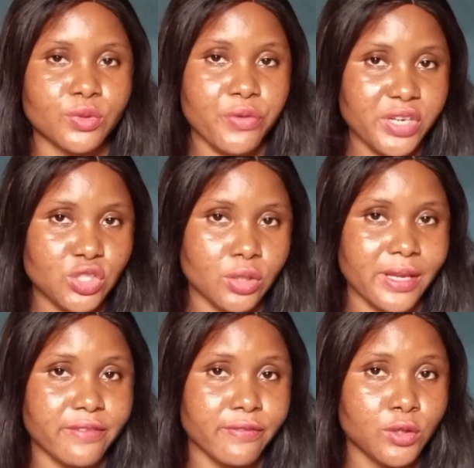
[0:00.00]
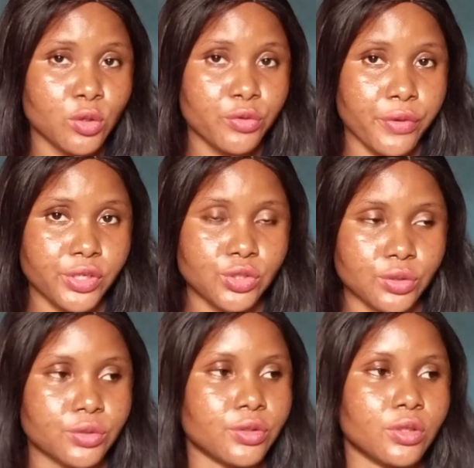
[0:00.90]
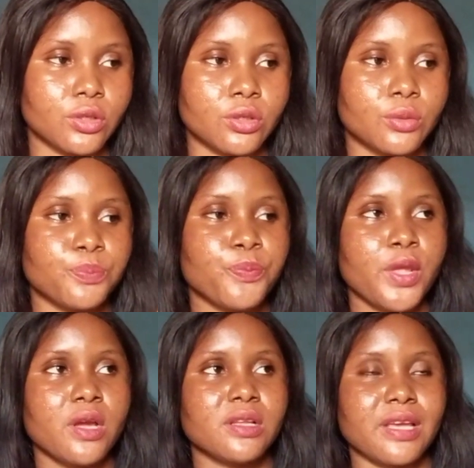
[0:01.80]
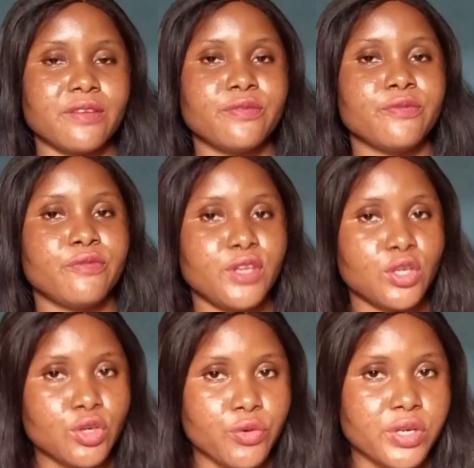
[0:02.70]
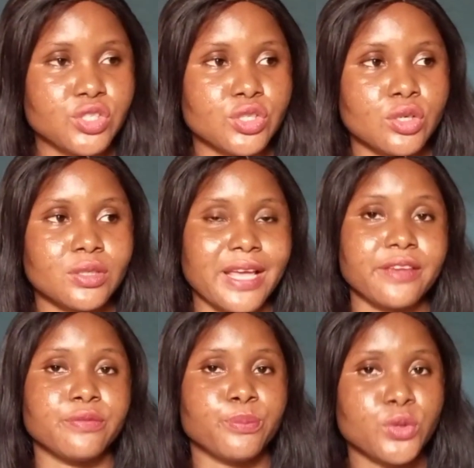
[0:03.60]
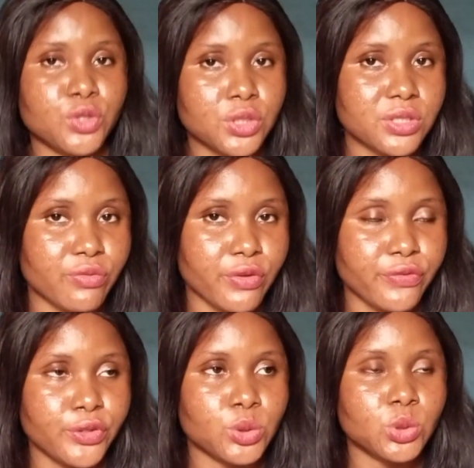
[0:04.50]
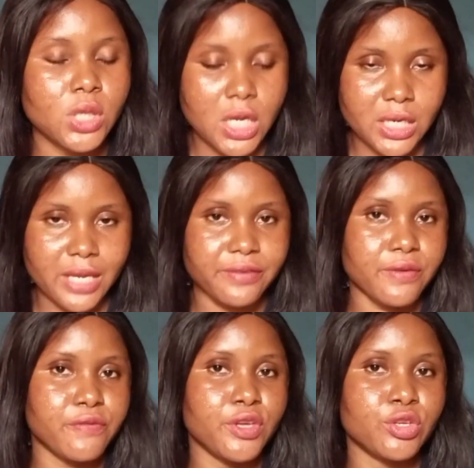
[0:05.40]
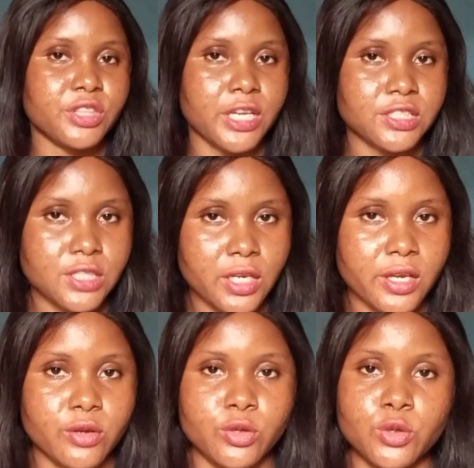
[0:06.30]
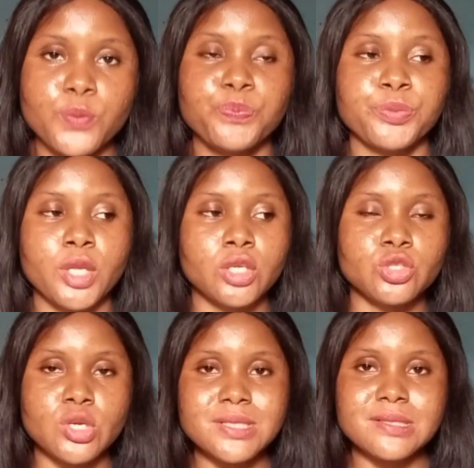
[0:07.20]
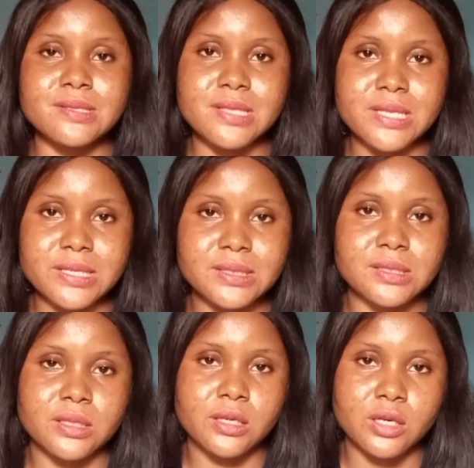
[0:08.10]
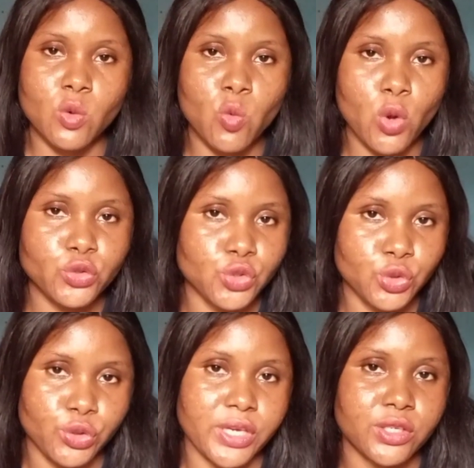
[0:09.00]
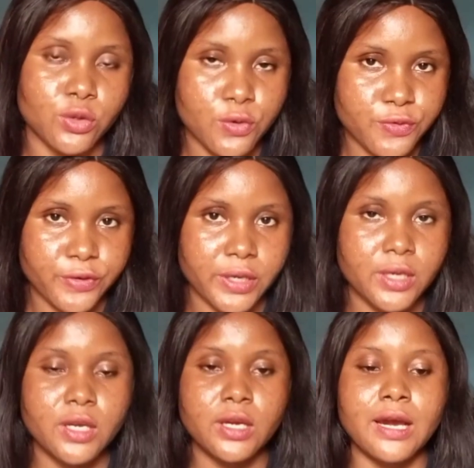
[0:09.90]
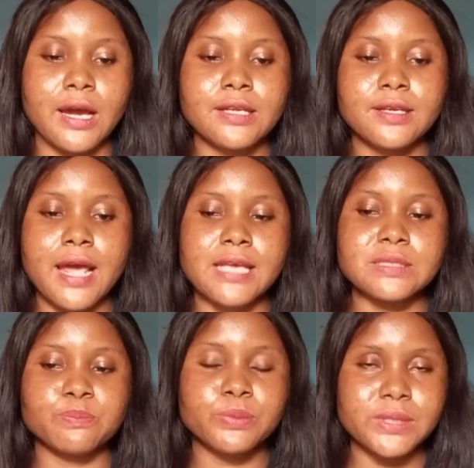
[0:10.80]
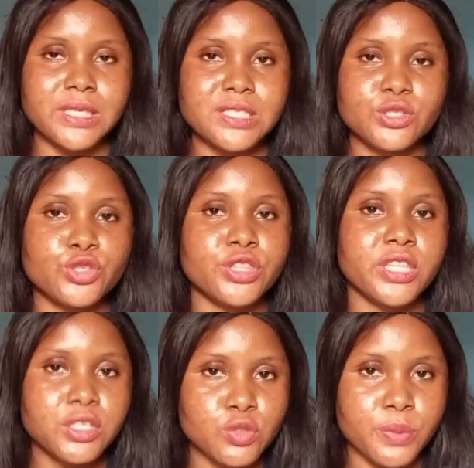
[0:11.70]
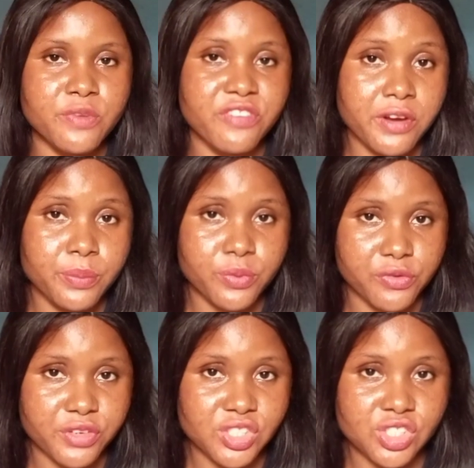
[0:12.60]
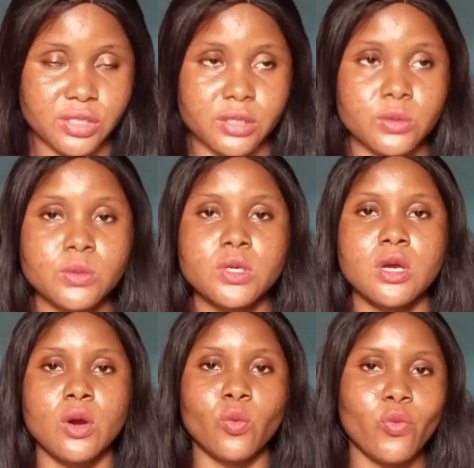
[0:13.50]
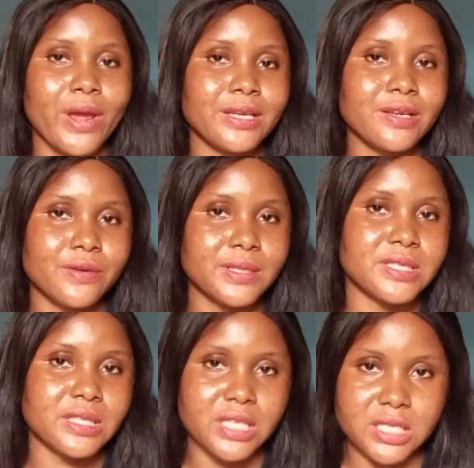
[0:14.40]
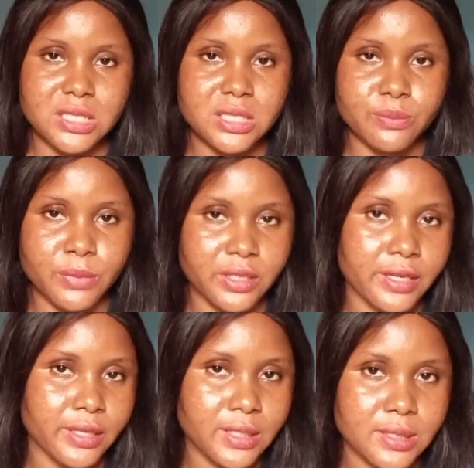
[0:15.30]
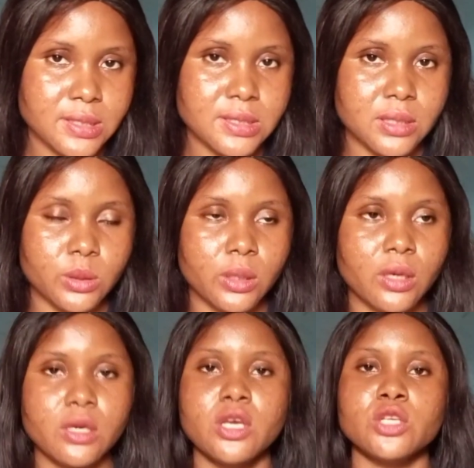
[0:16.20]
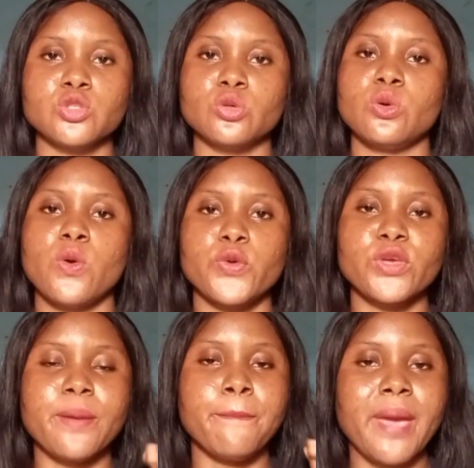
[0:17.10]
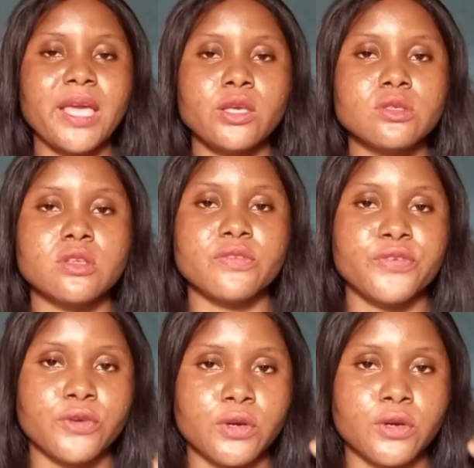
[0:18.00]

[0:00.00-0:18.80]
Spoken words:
creation, like video creation, like video creation, like product review, like reviewing their channel. You just list what you know you can offer. And guys, please, you need to be very professional when creating these media kits. Okay, so you can make use of